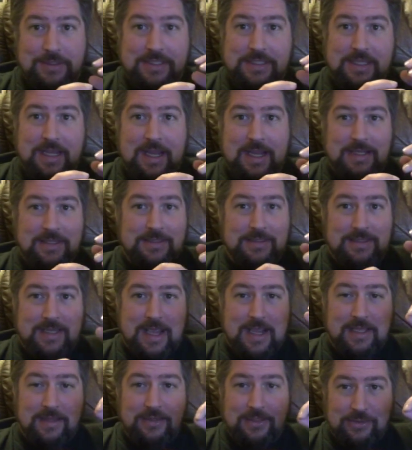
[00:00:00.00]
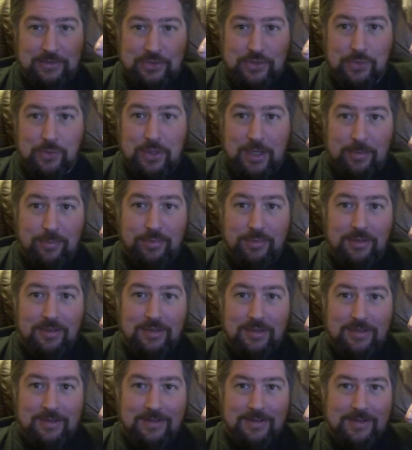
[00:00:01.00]
state, take a little trip
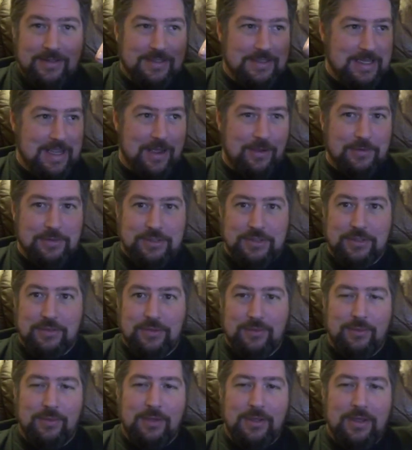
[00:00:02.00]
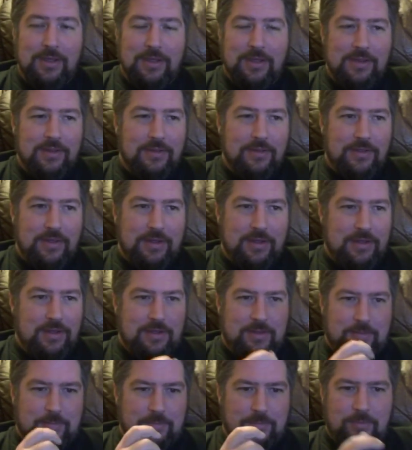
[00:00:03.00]
down to
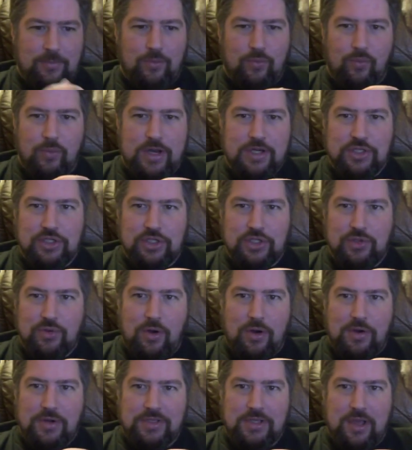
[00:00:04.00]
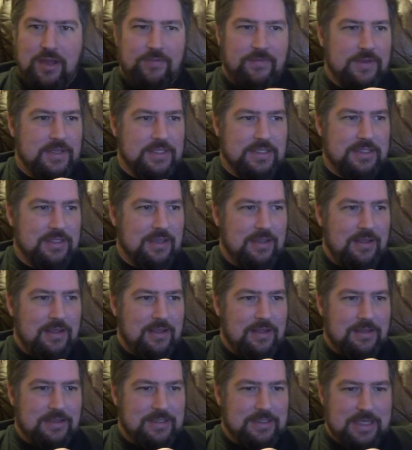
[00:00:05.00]
the registrar's office,
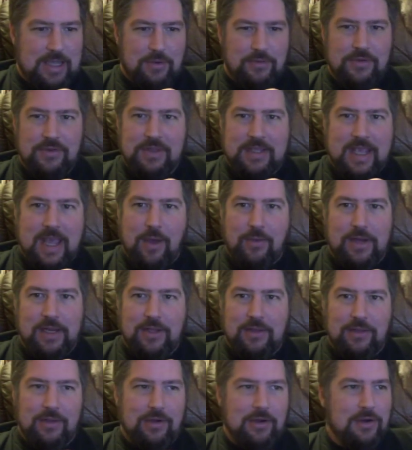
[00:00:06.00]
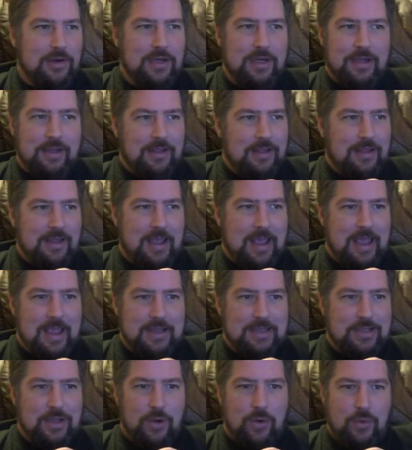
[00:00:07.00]
down to the county clerk,
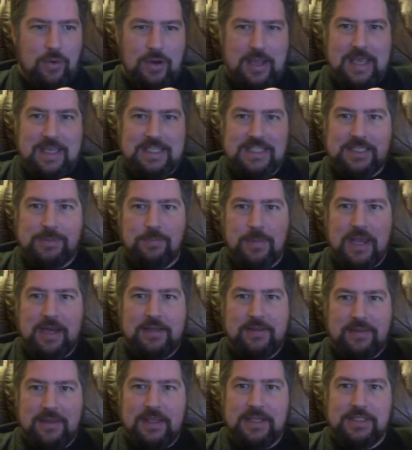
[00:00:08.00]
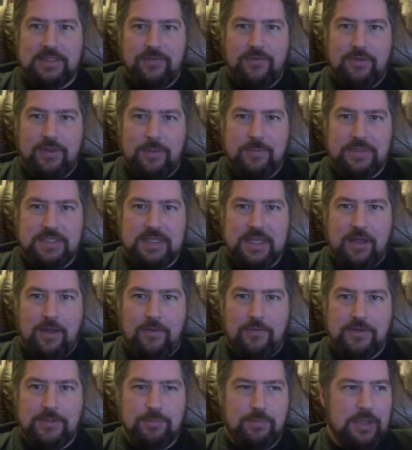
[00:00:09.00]
and go inspect things for
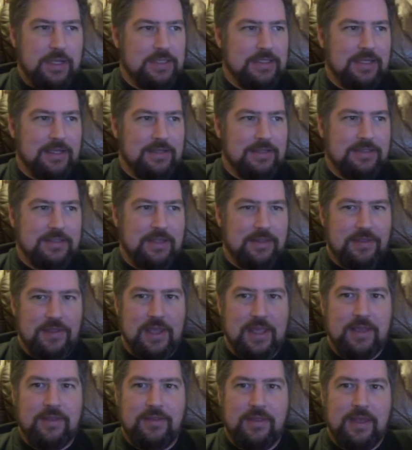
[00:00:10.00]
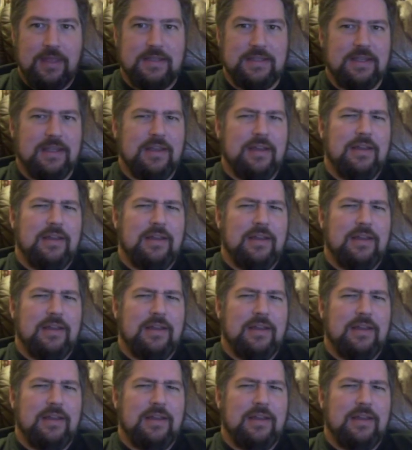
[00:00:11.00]
themselves. But to think that